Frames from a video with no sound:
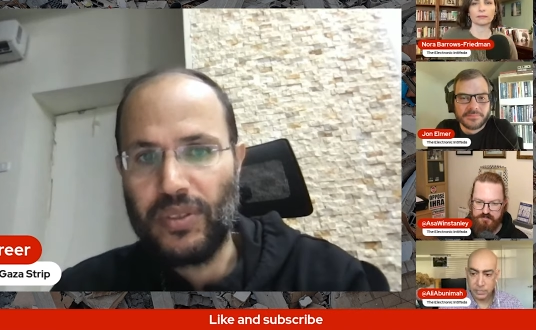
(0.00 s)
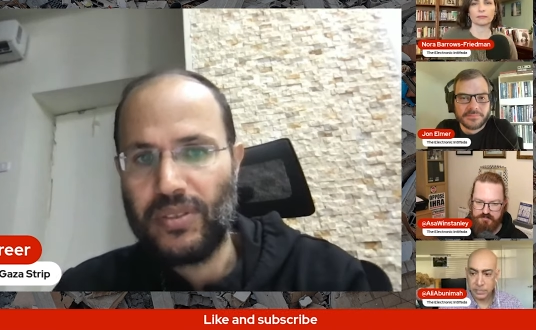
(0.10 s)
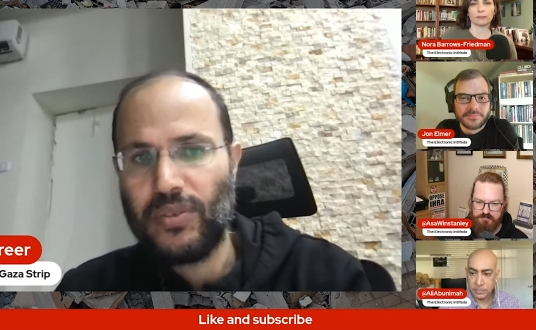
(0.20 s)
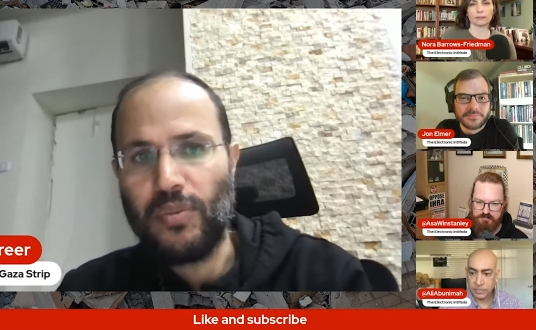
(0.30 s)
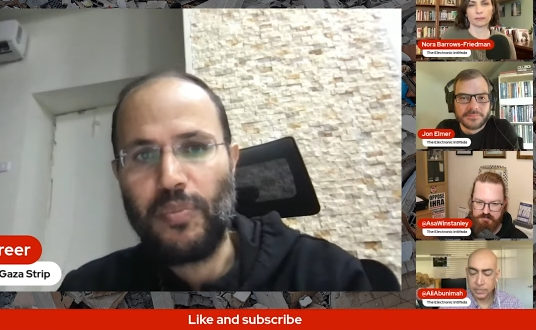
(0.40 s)
Speaker 1: It's
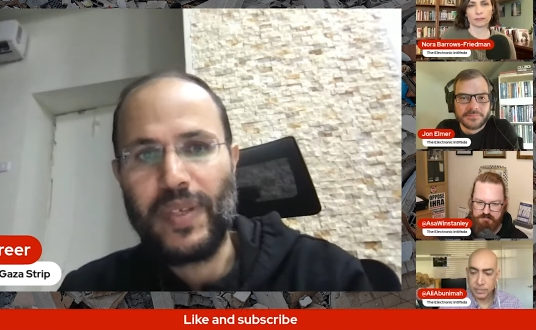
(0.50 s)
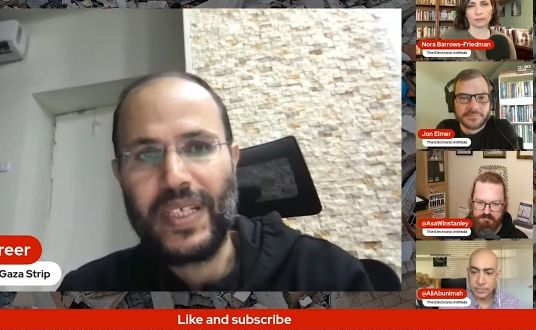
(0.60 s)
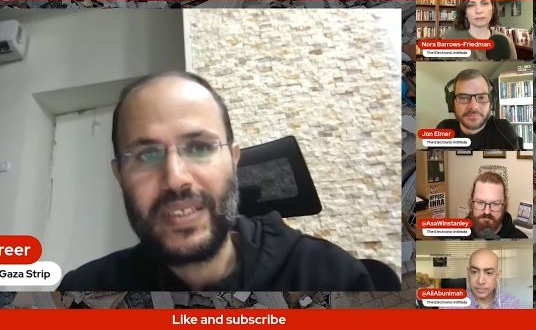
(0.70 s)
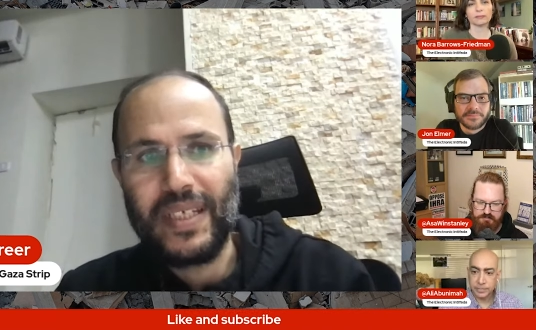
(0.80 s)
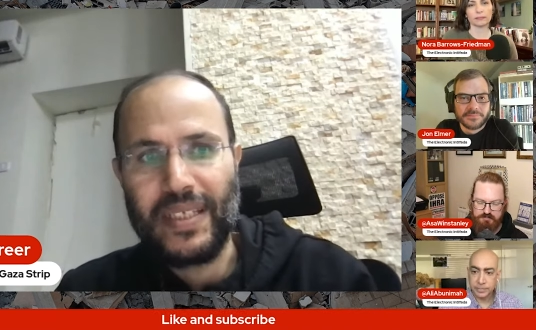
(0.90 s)

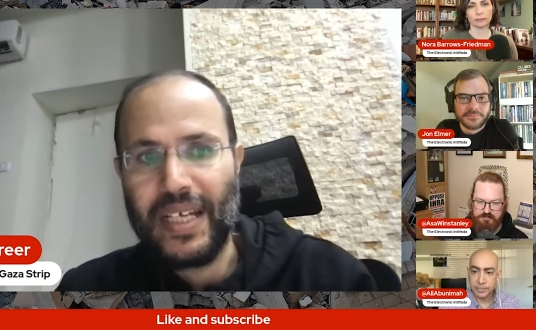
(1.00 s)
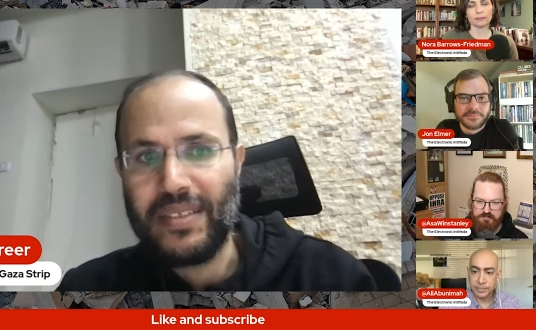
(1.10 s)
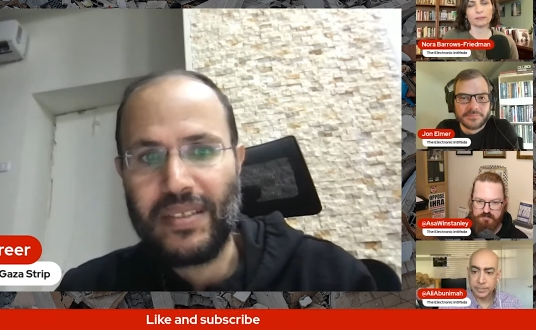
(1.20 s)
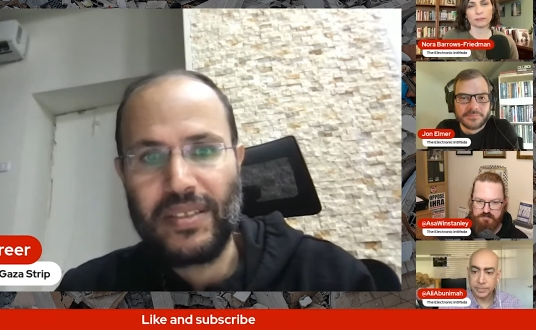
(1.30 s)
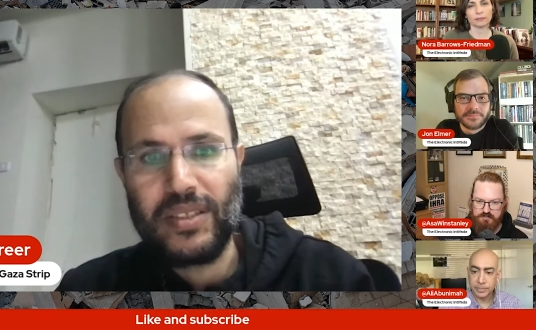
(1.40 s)
complete and
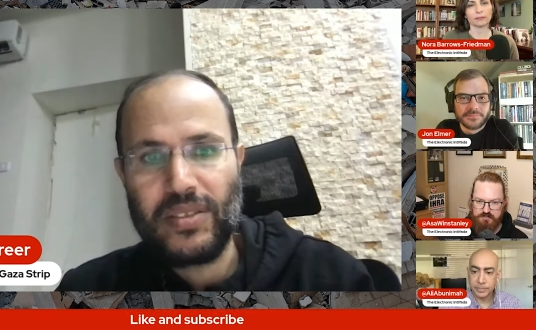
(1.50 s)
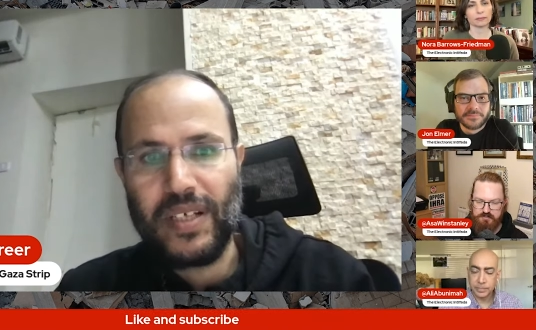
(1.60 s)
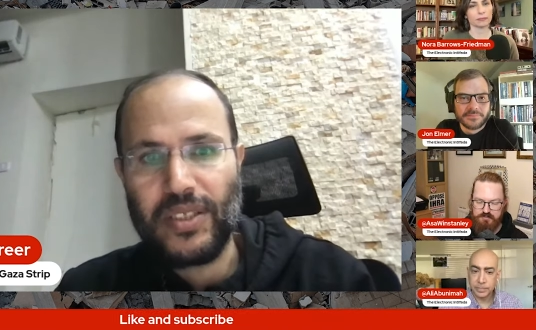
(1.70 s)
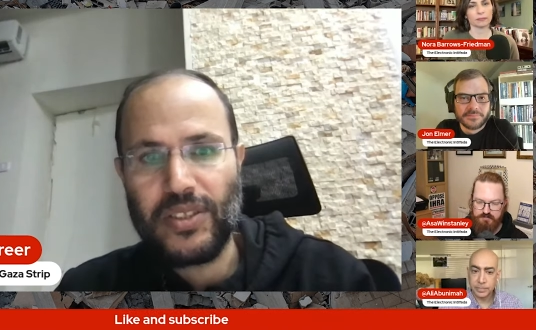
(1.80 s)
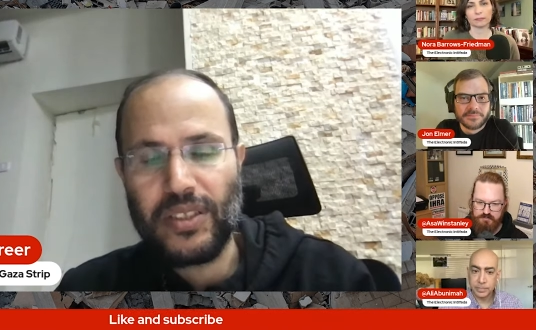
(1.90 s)
utter
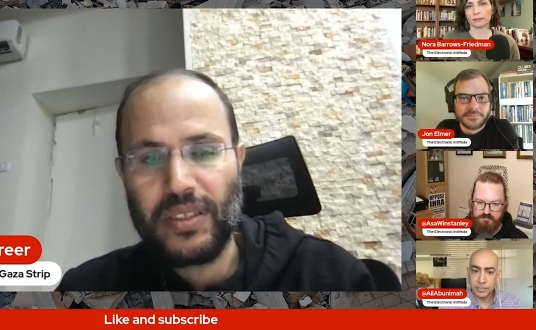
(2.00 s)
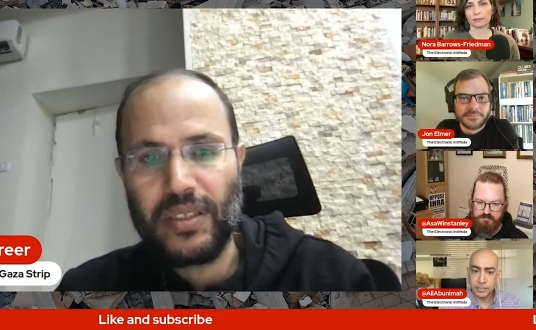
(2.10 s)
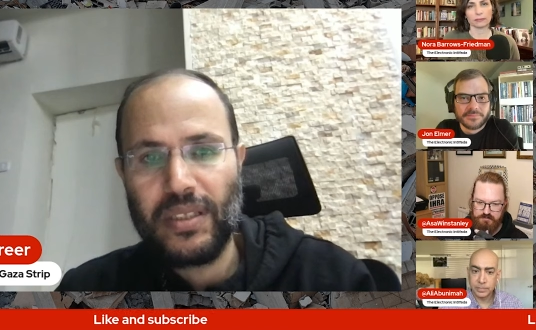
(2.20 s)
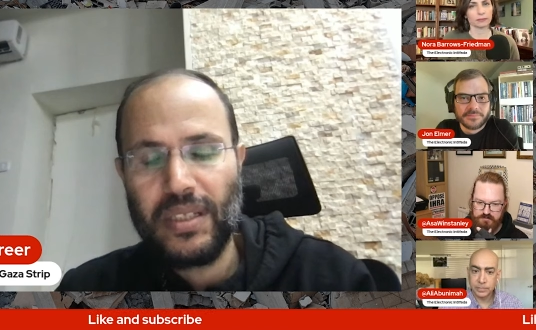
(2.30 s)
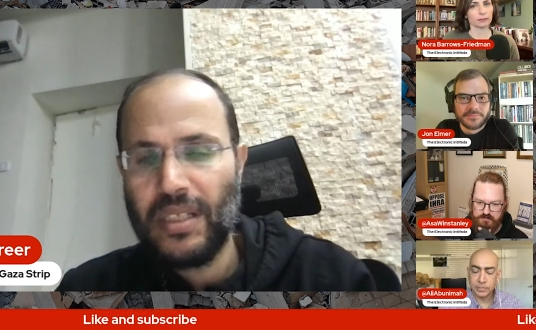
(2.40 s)
destruction.
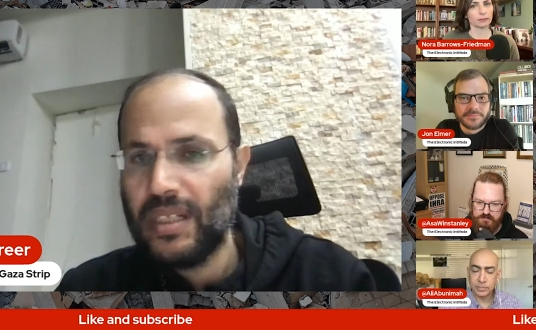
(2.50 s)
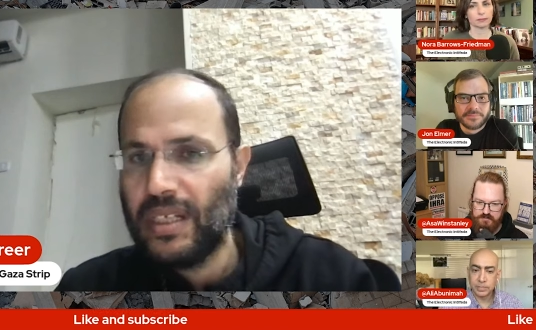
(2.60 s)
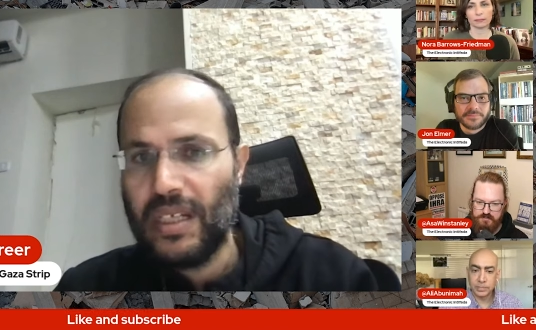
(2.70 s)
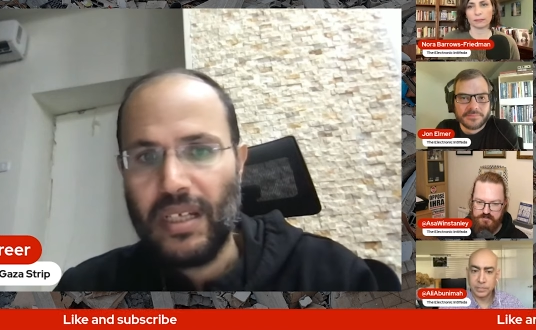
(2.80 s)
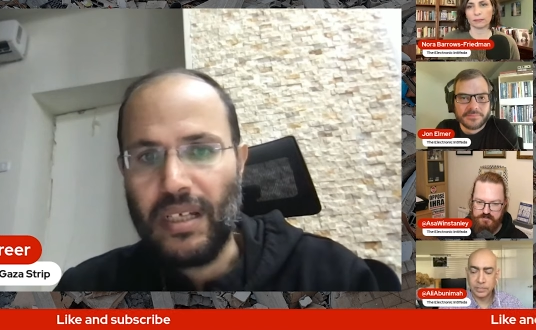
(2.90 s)

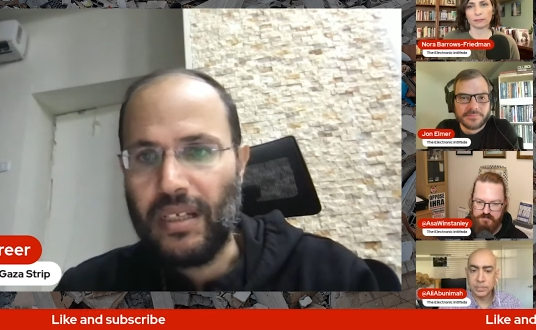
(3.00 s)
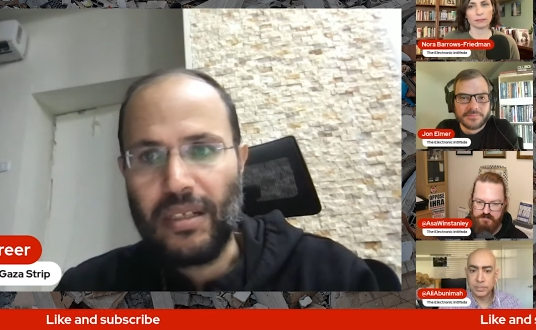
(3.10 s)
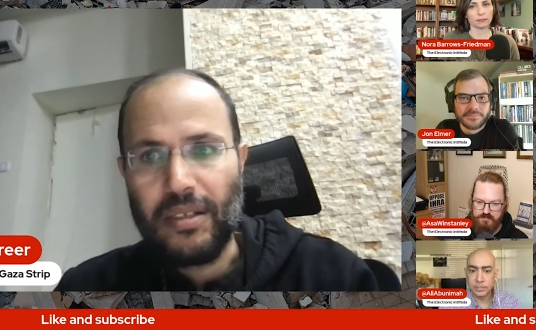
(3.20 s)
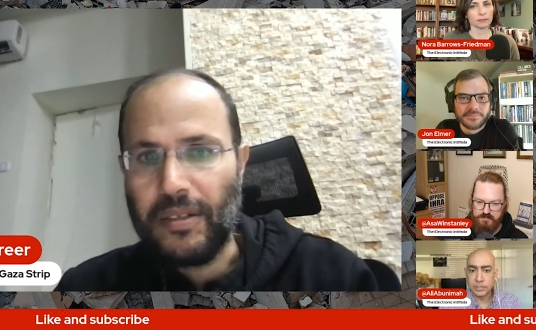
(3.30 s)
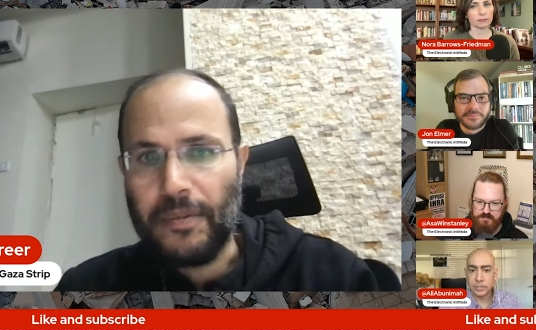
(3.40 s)

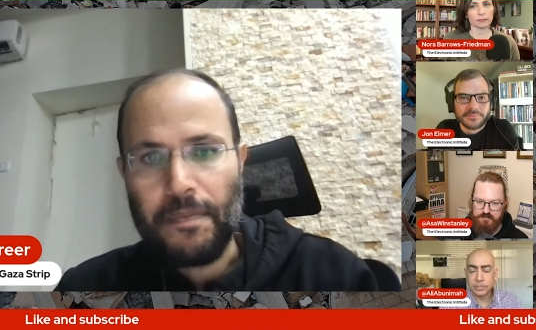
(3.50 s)
Uh,